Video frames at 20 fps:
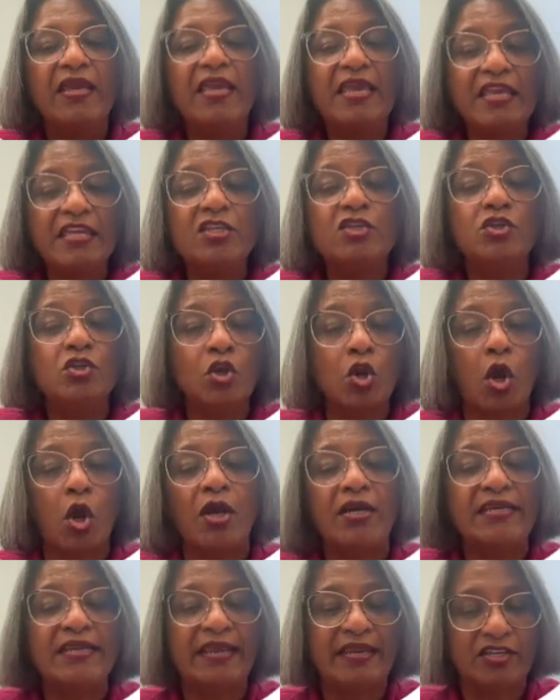is not
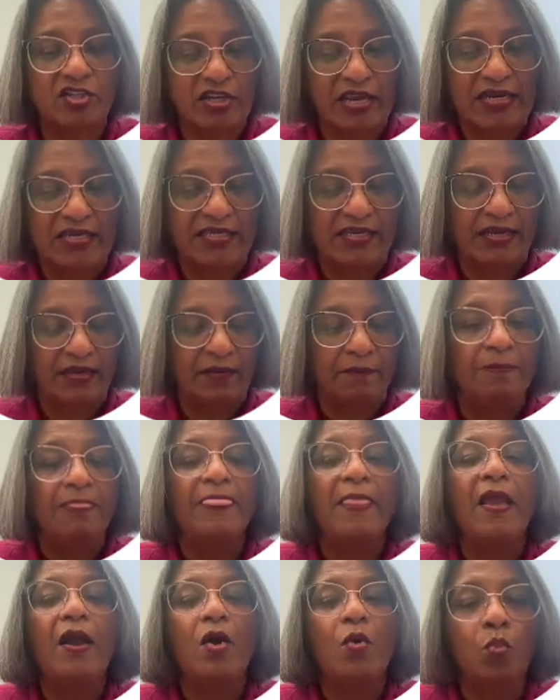agentic.
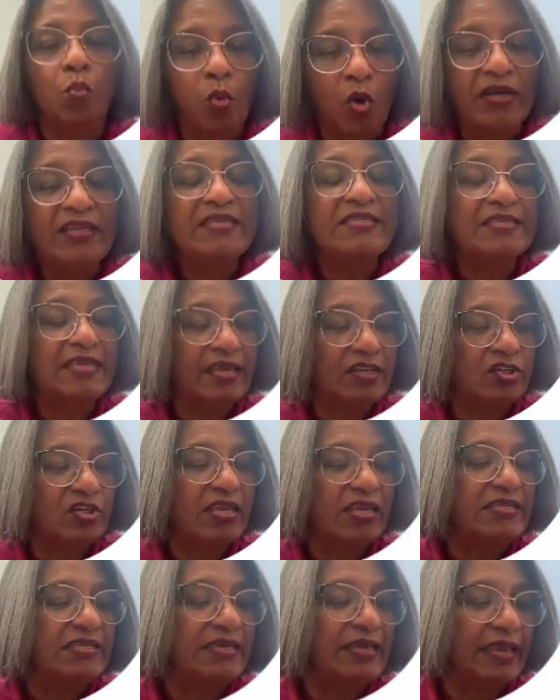What is
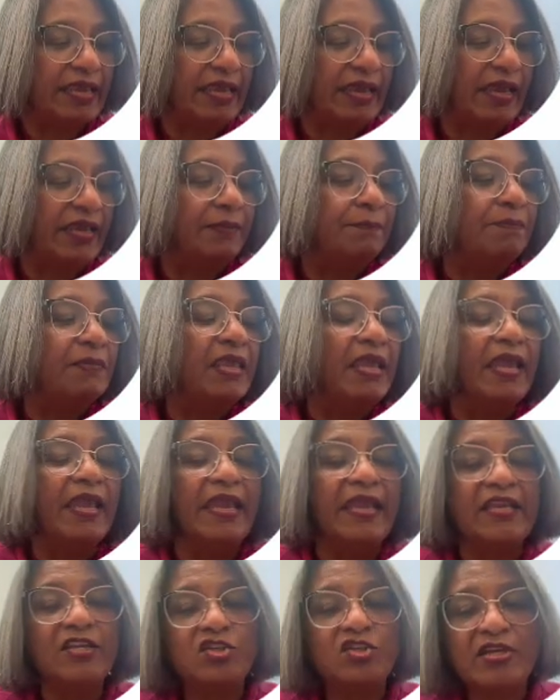agentic AI?
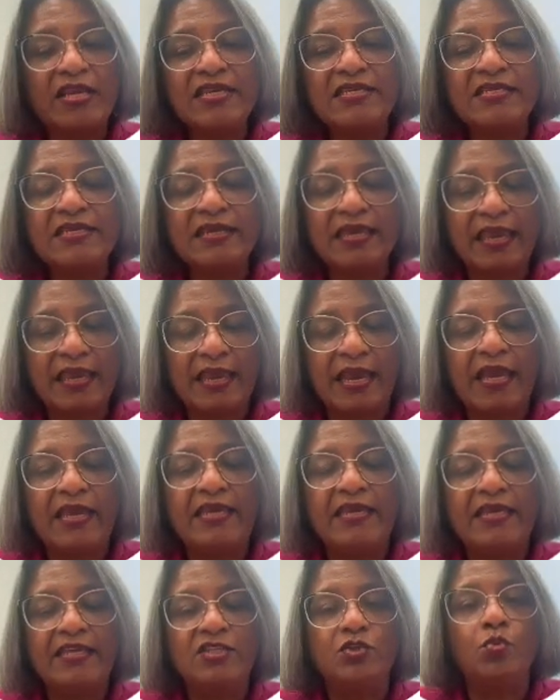Agentic AI
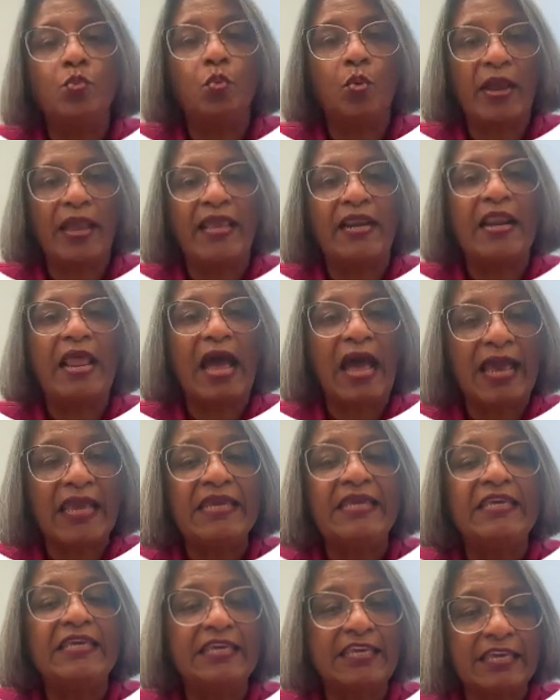is when I
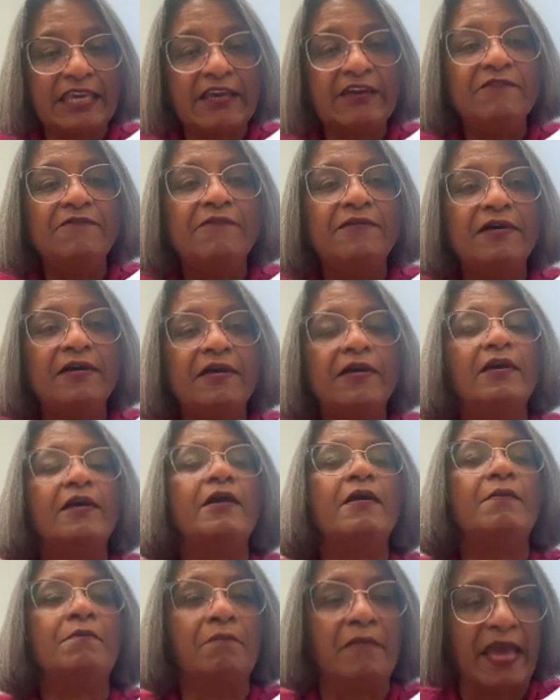give a
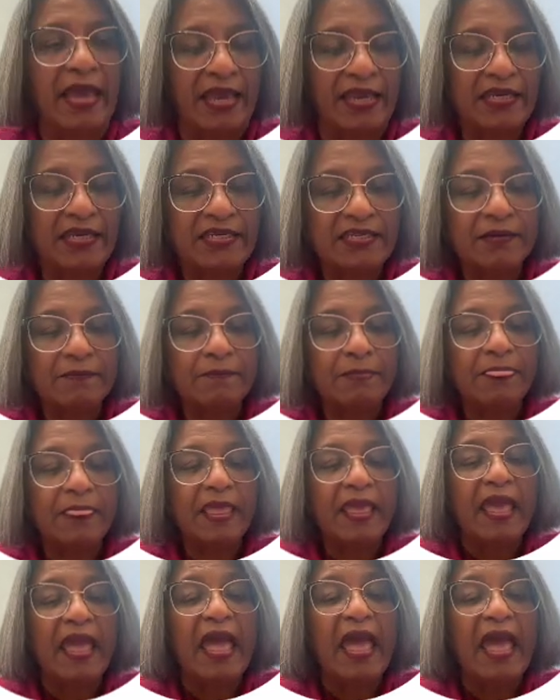command
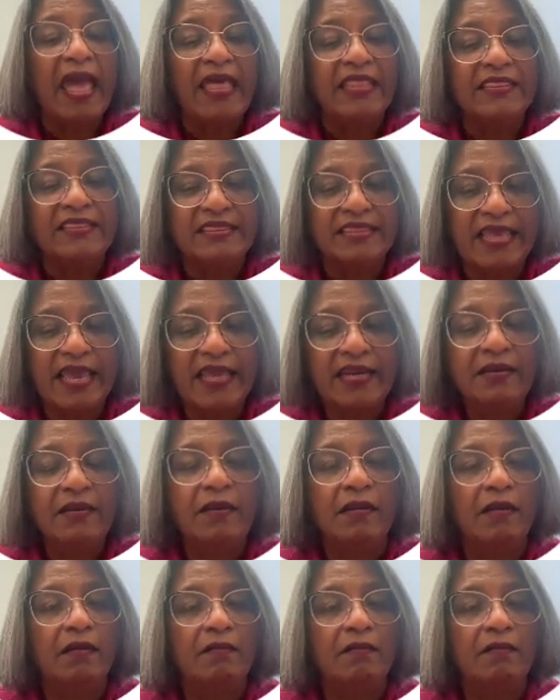and then